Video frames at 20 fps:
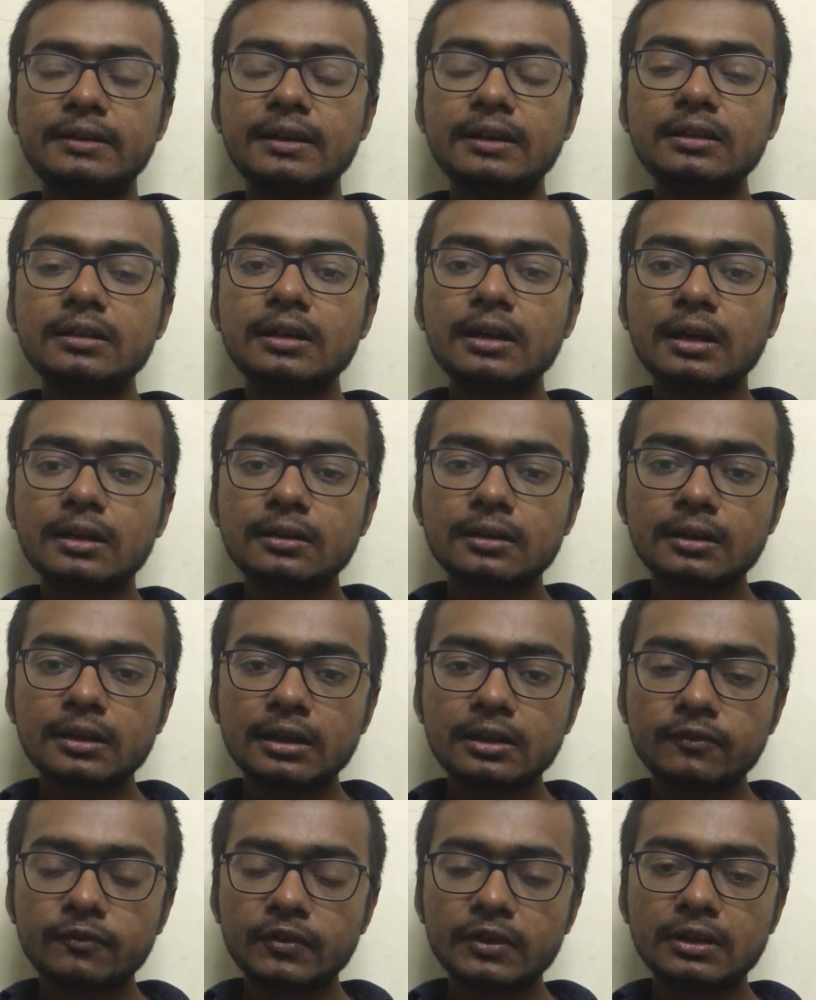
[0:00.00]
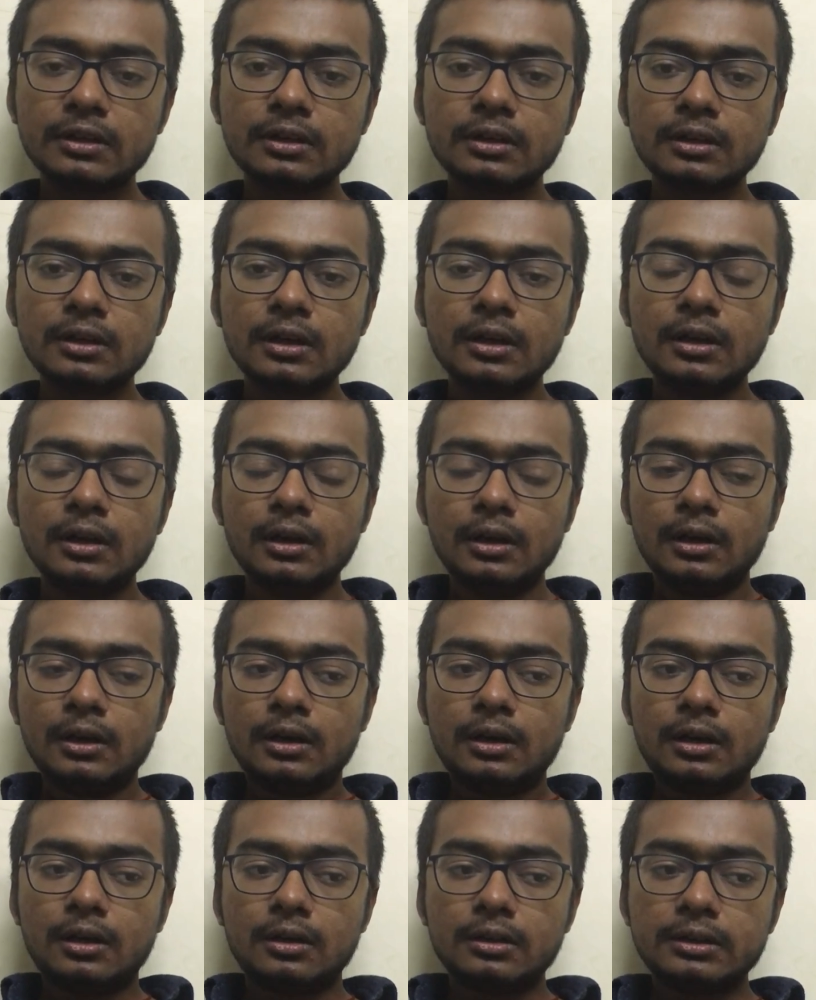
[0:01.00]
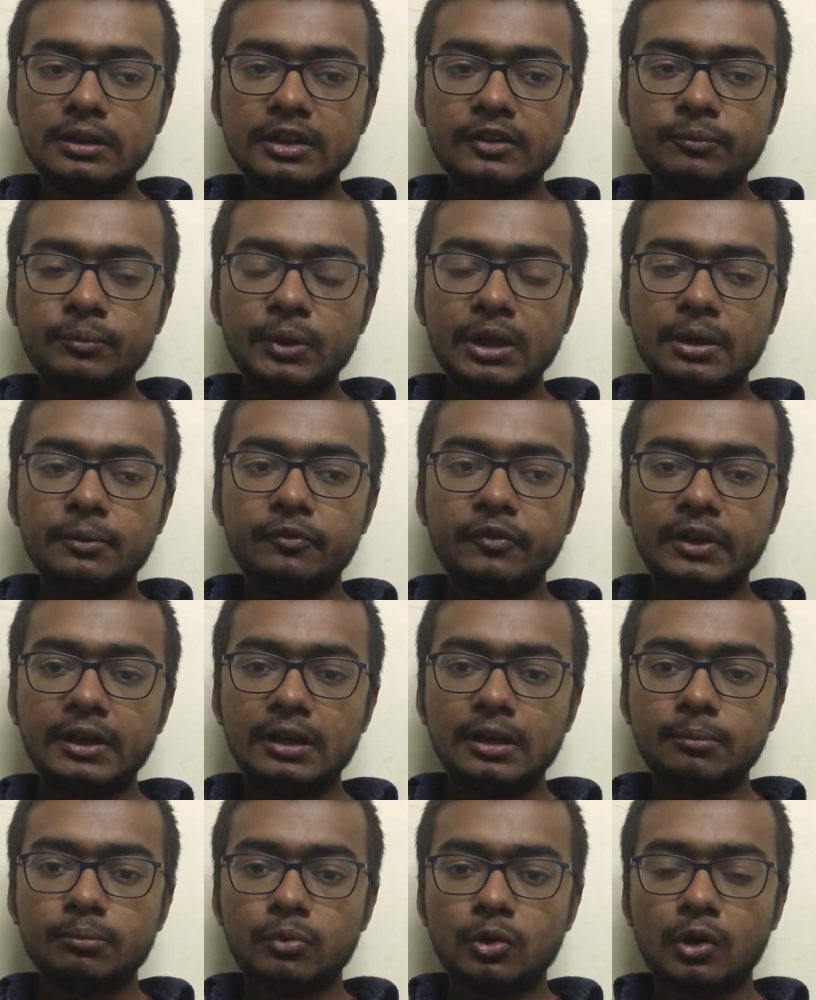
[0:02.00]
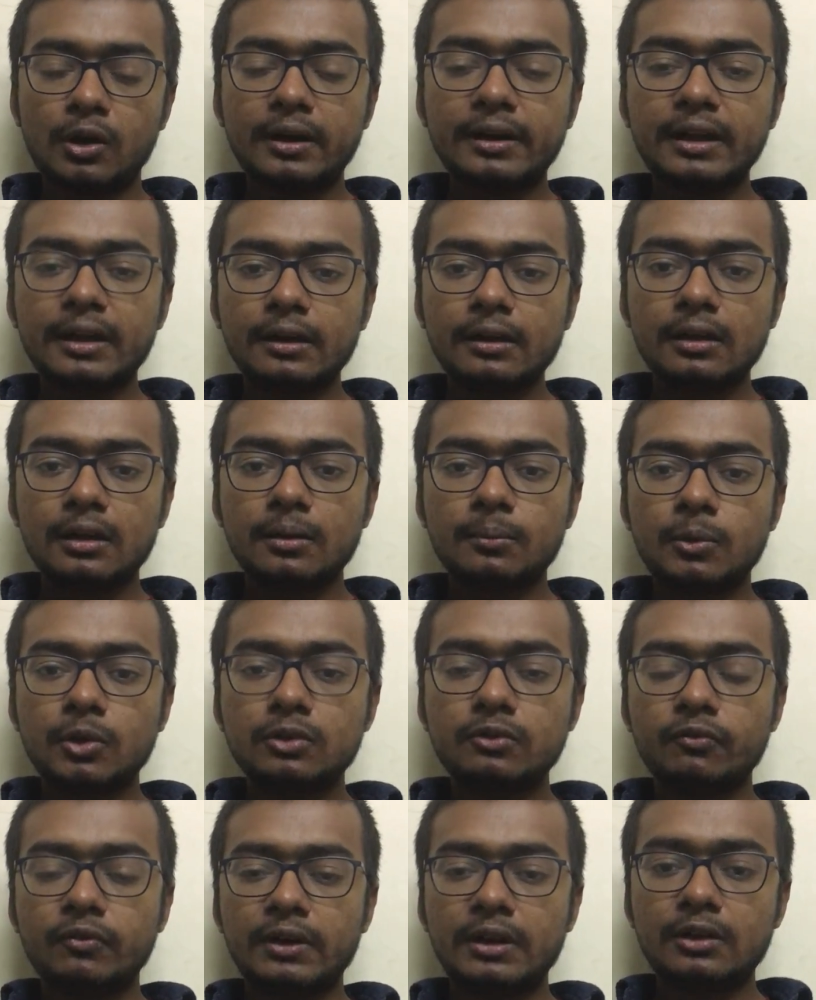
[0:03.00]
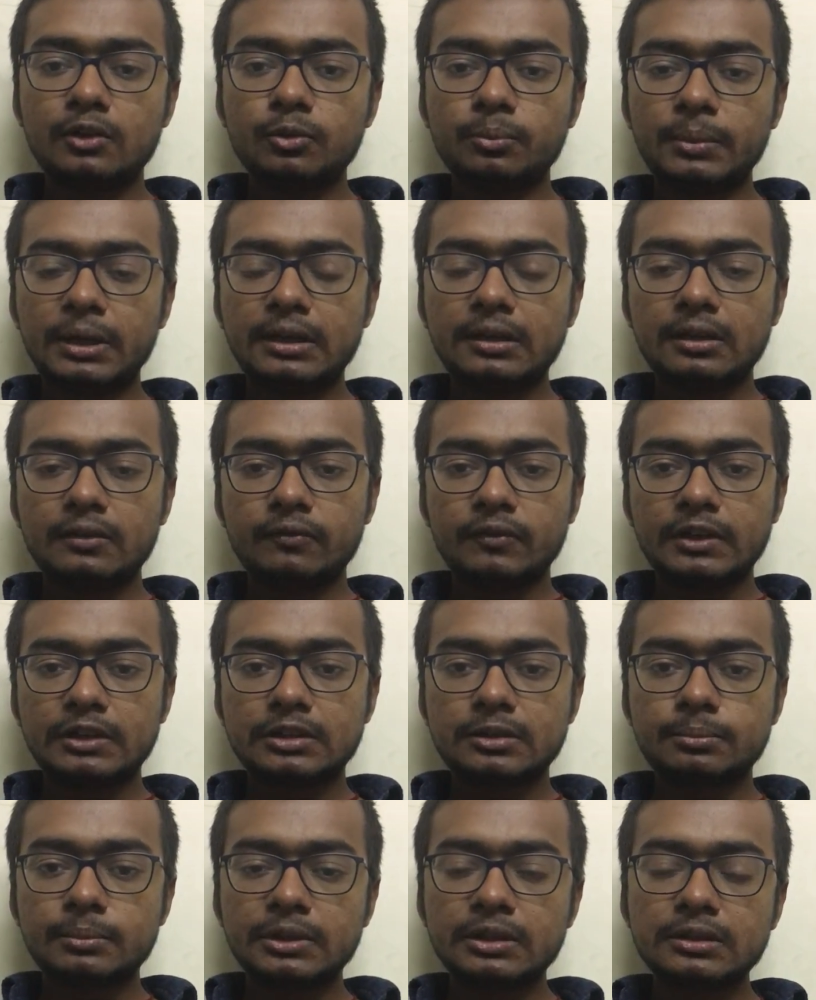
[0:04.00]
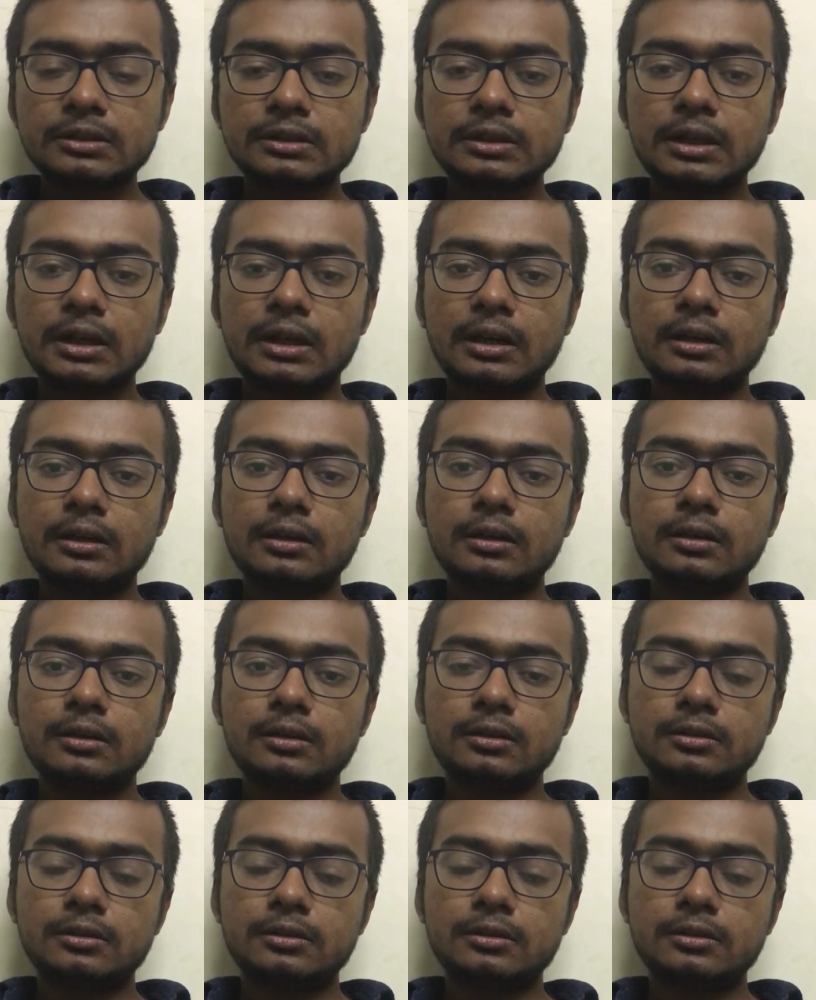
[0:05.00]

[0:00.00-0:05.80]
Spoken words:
think that it will give me a very broad idea about where to make investments, and